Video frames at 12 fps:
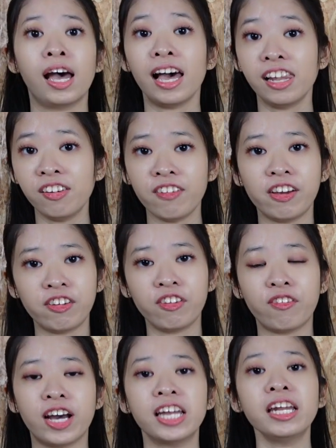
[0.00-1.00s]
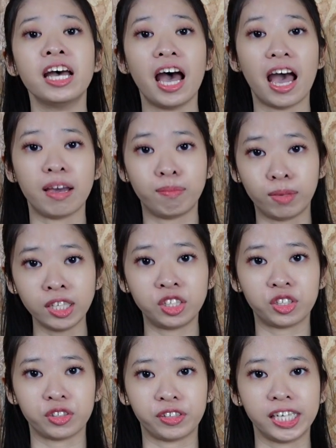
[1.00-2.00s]
Hello everyone, I'm Miss
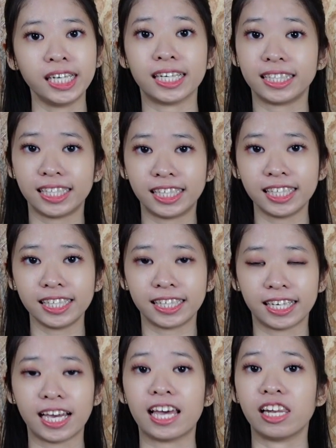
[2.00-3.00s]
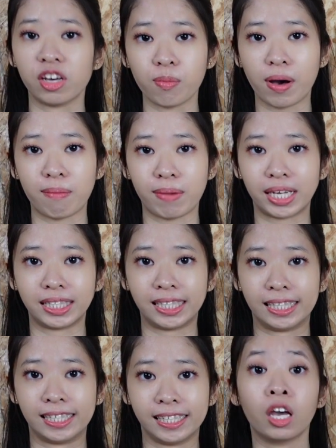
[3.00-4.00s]
Joey, a teacher here at Little But
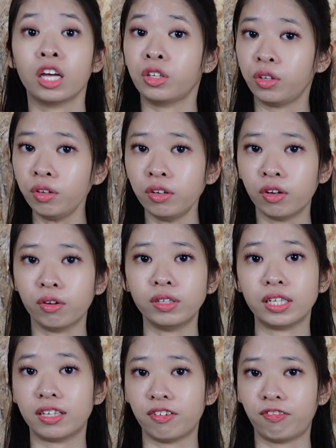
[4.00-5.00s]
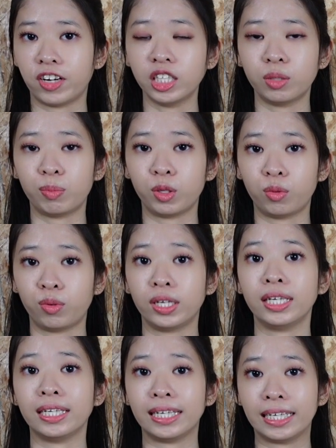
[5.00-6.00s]
Mighty. Do you know the difference
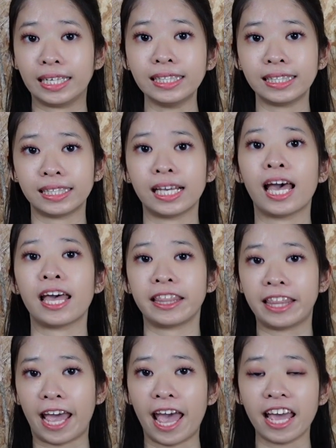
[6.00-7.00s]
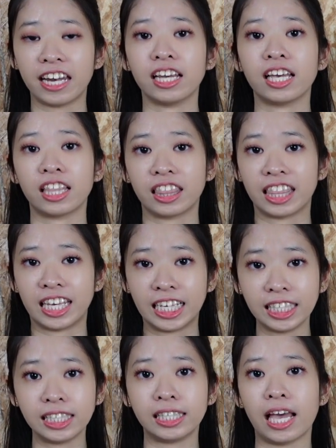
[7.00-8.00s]
between these, that,
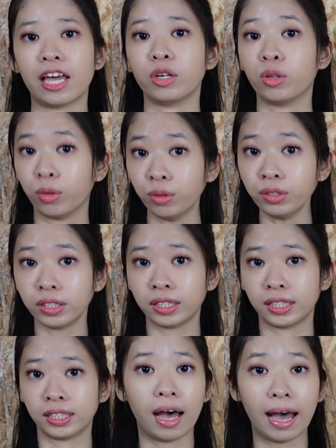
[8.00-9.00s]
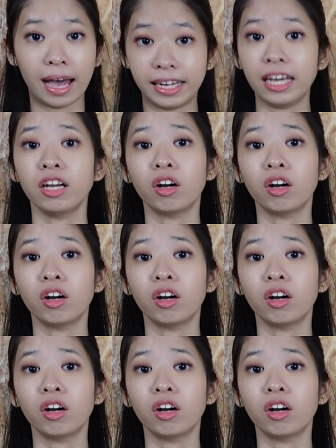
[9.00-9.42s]
these and those? Are they